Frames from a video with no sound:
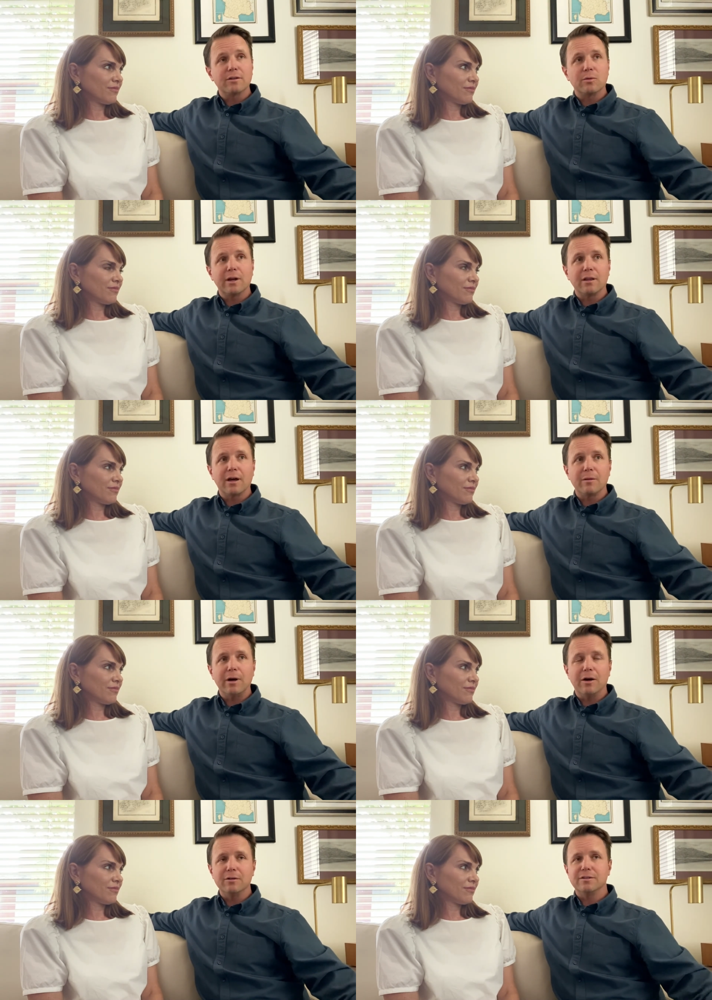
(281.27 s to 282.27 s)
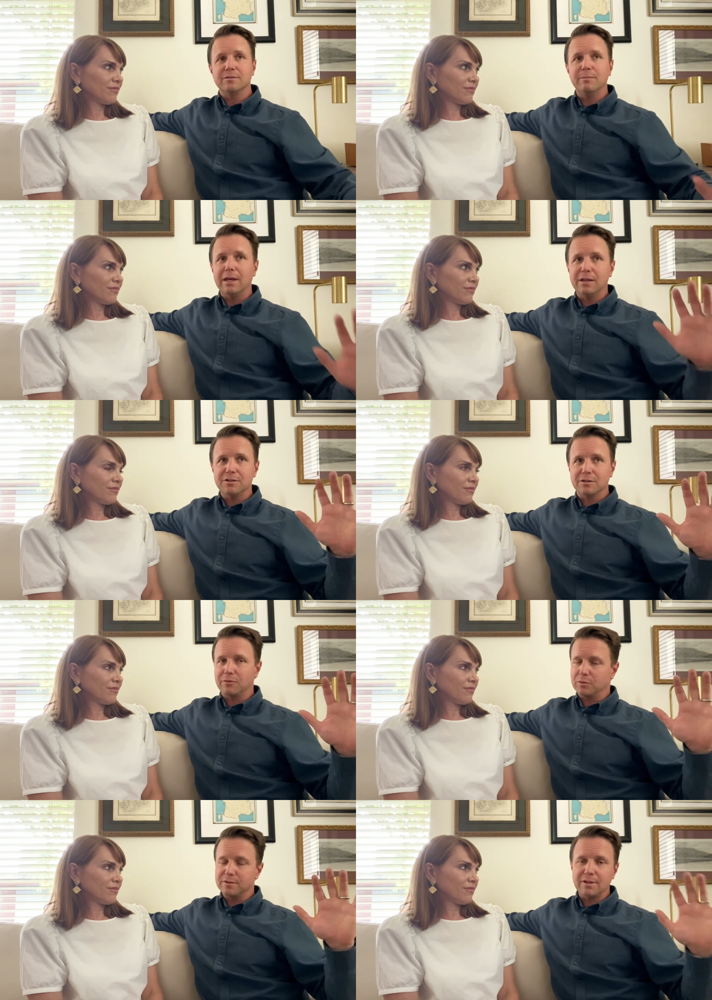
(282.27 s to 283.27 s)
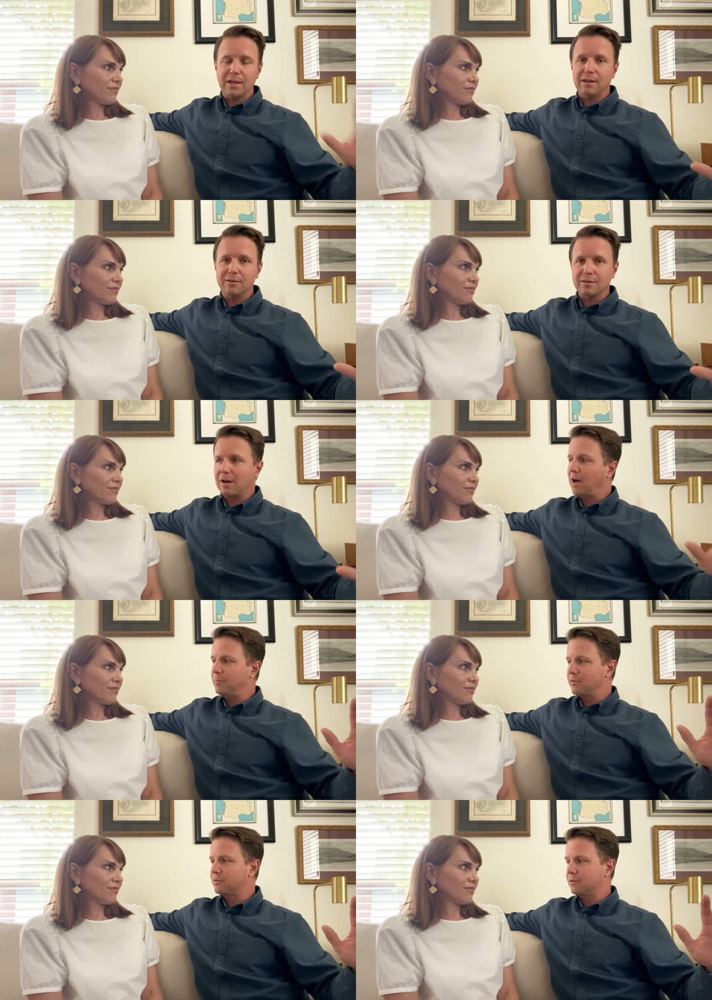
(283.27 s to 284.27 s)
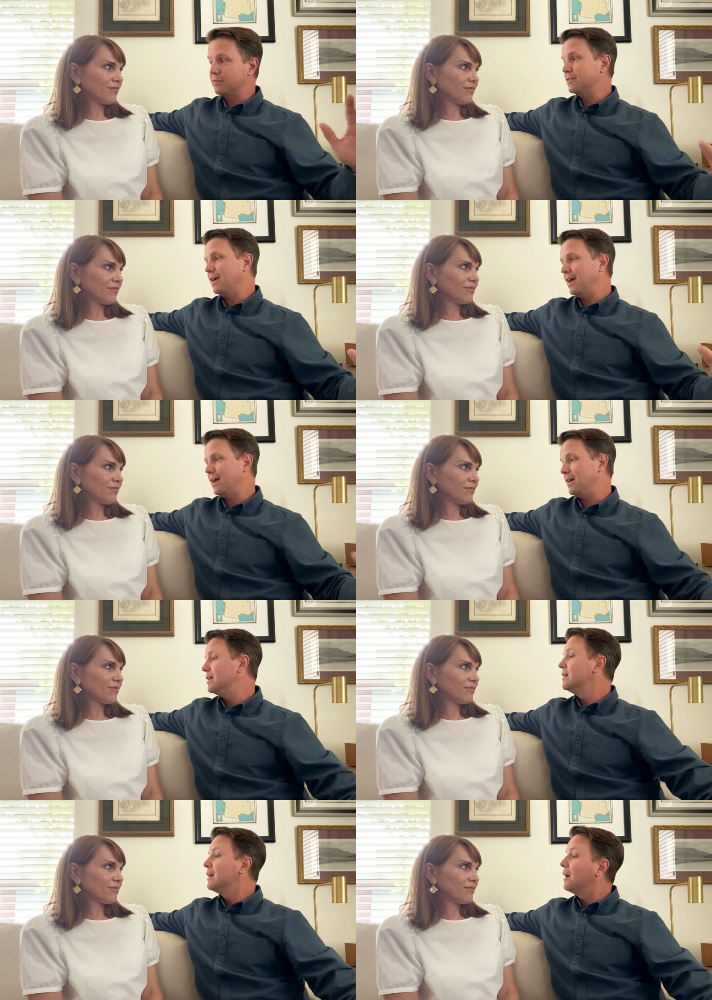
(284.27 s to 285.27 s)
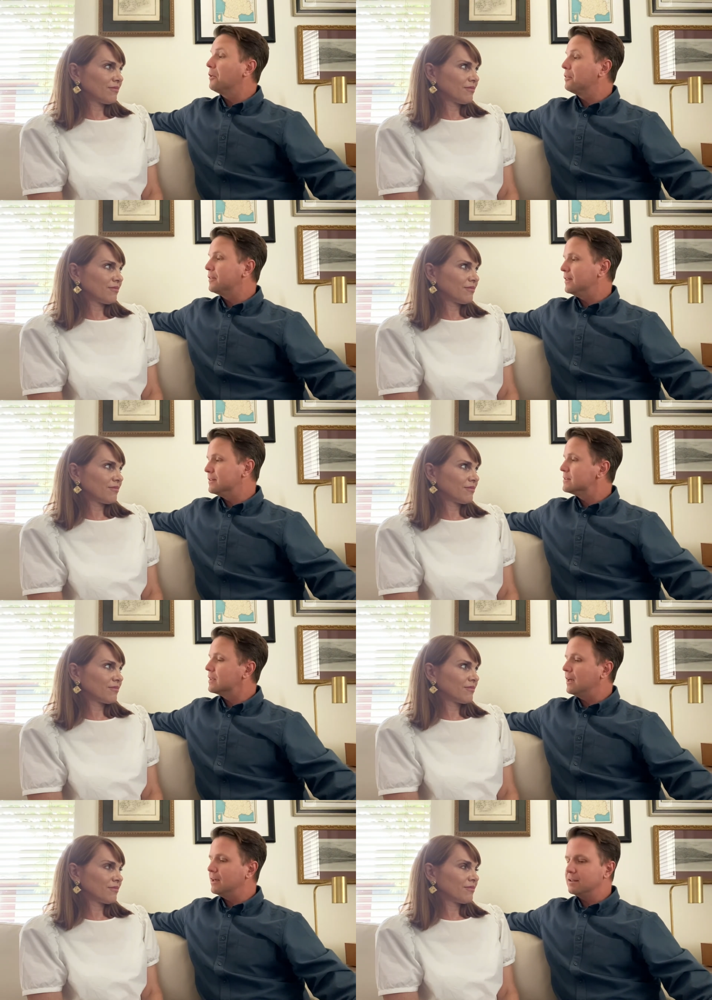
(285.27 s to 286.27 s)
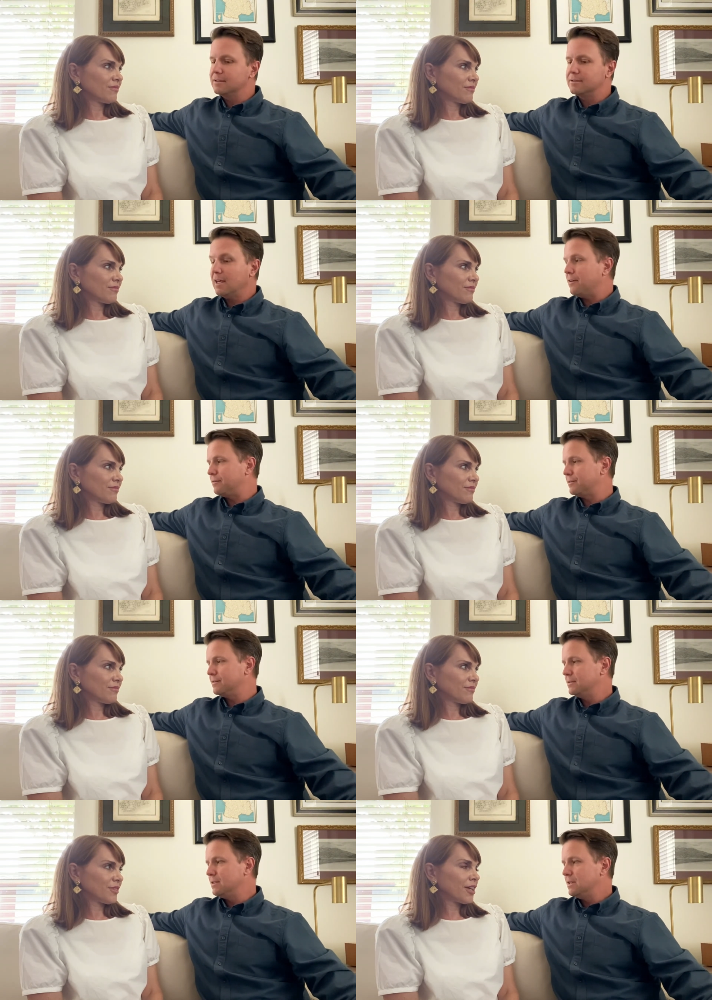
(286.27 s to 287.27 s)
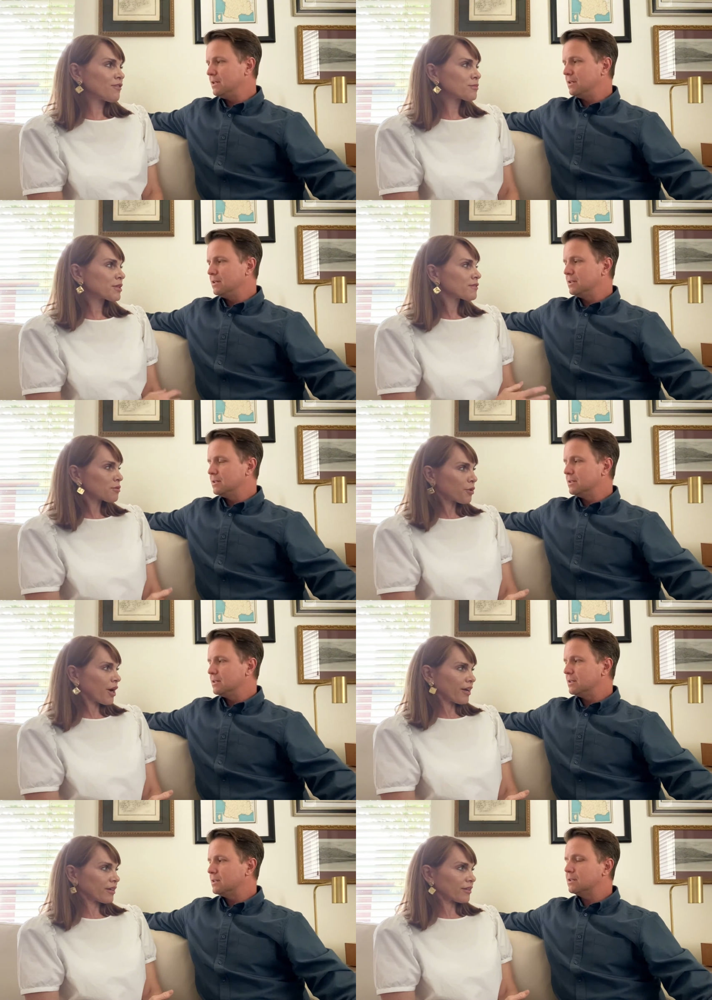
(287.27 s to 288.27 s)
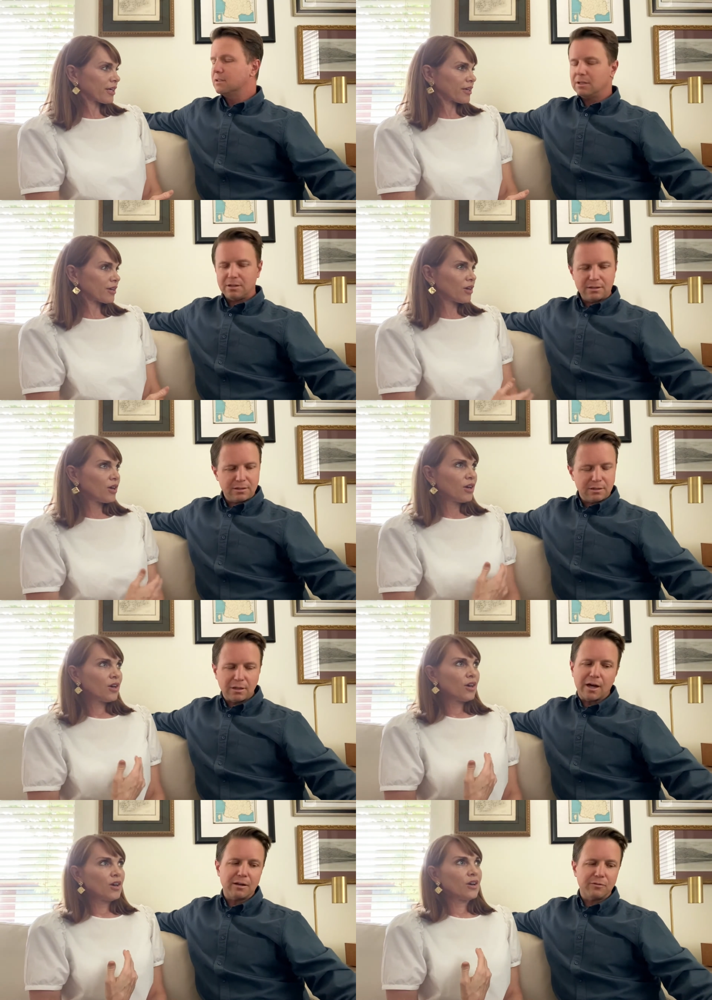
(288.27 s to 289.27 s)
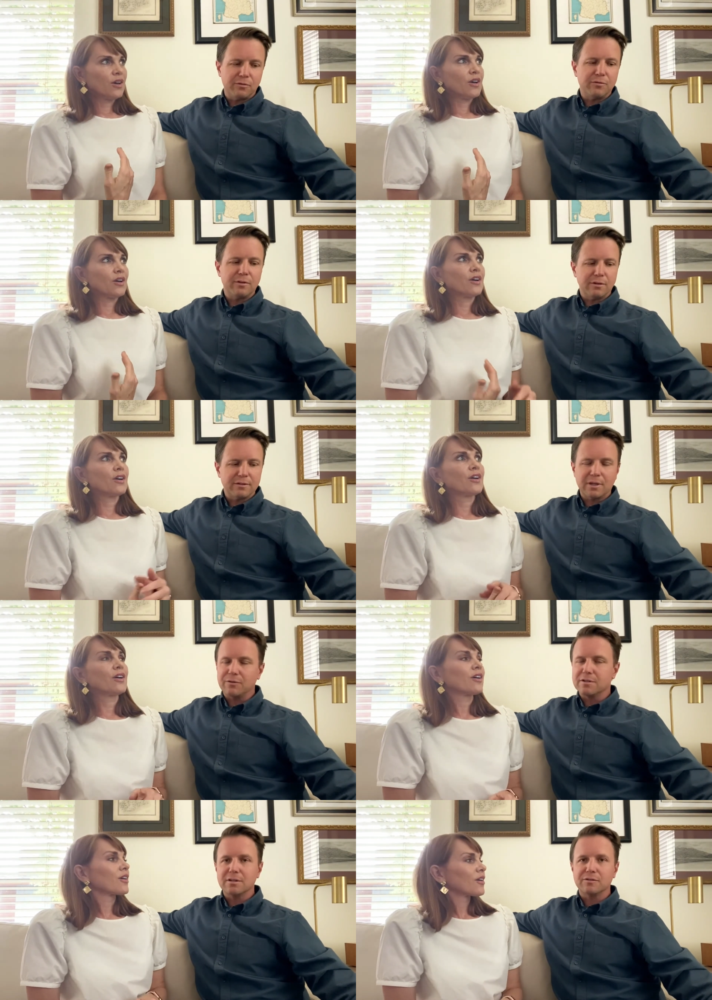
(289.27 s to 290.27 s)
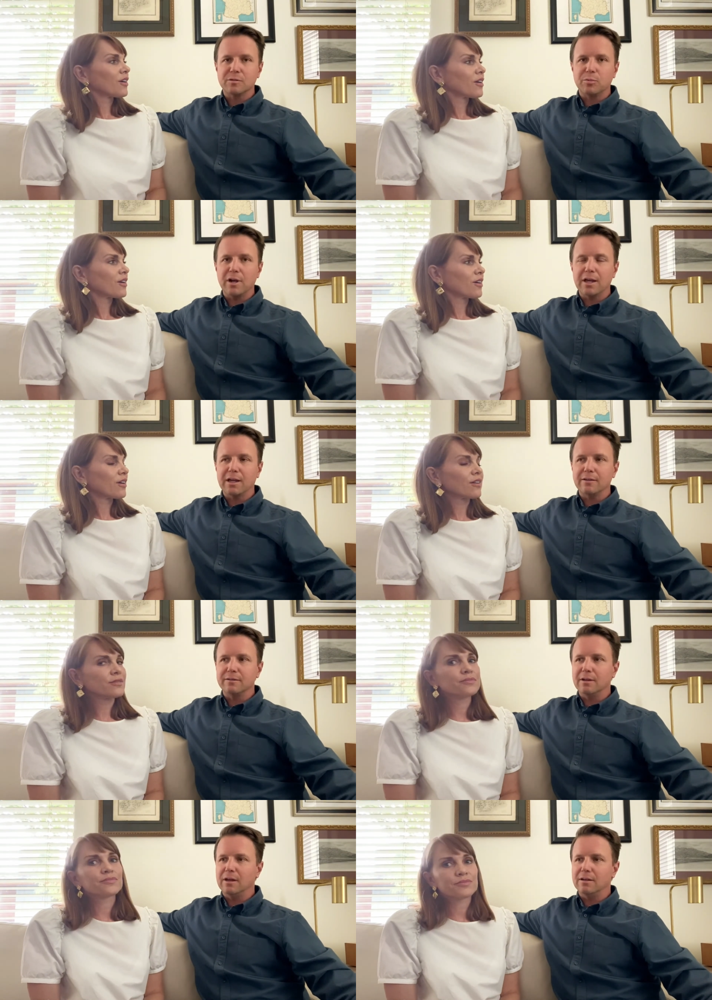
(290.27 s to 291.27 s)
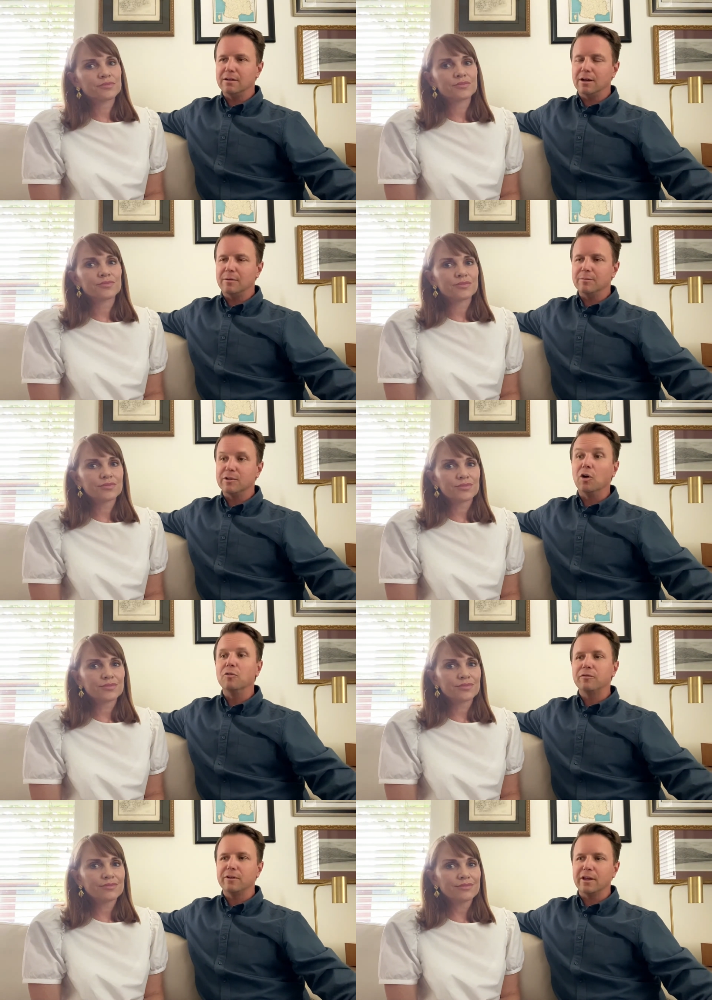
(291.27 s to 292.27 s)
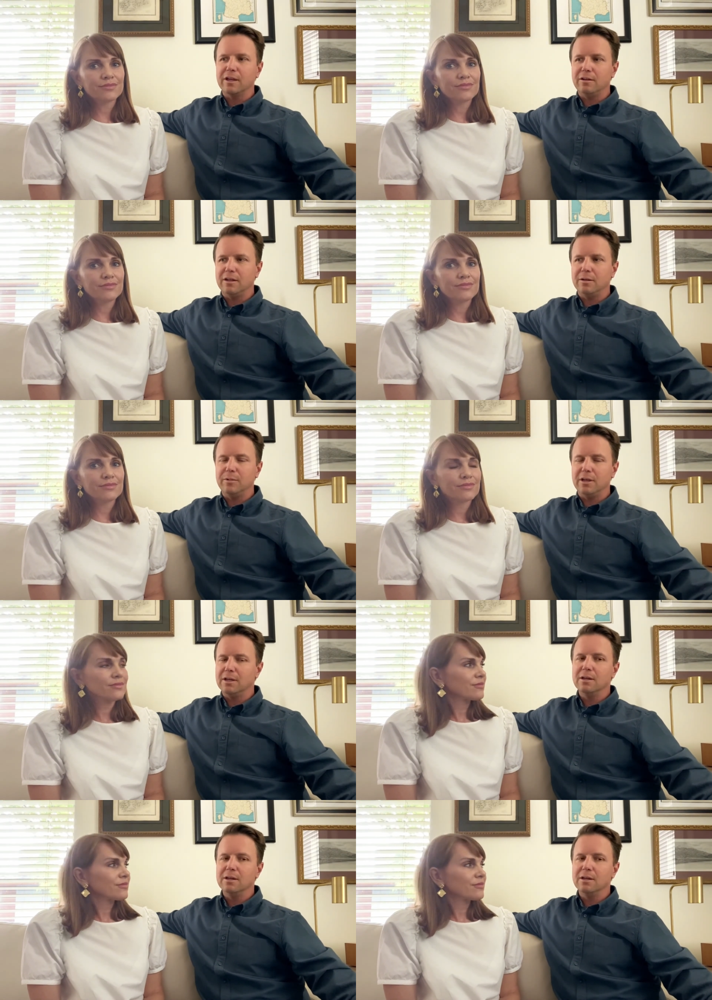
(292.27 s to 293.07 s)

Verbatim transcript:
Speaker 1: to write a lot about just making sure everyone's taking the time to sort of stay healthy and stay safe.
Speaker 2: And give themselves a break. Like
Speaker 1: I did a lot of, let's give ourselves a break and, and um, don't feel like you need to be,